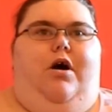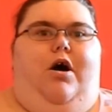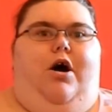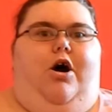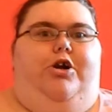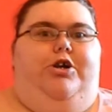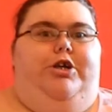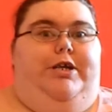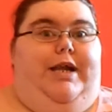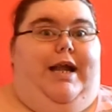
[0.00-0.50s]

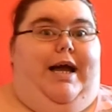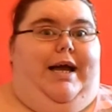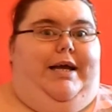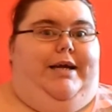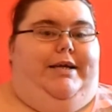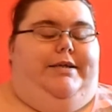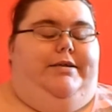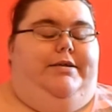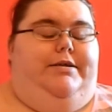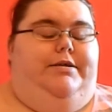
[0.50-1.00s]

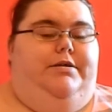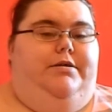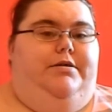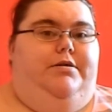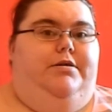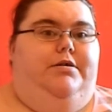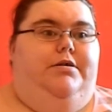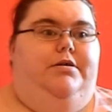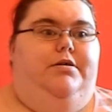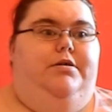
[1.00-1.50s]
online,
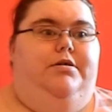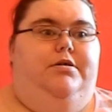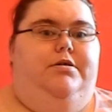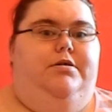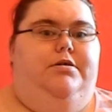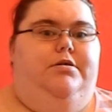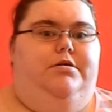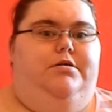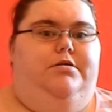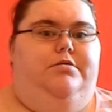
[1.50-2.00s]

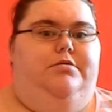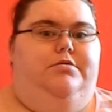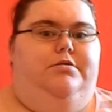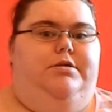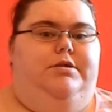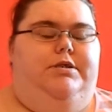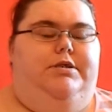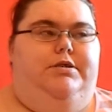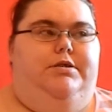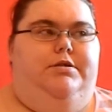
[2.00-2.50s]

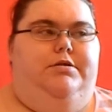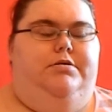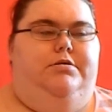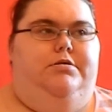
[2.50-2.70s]
yeah,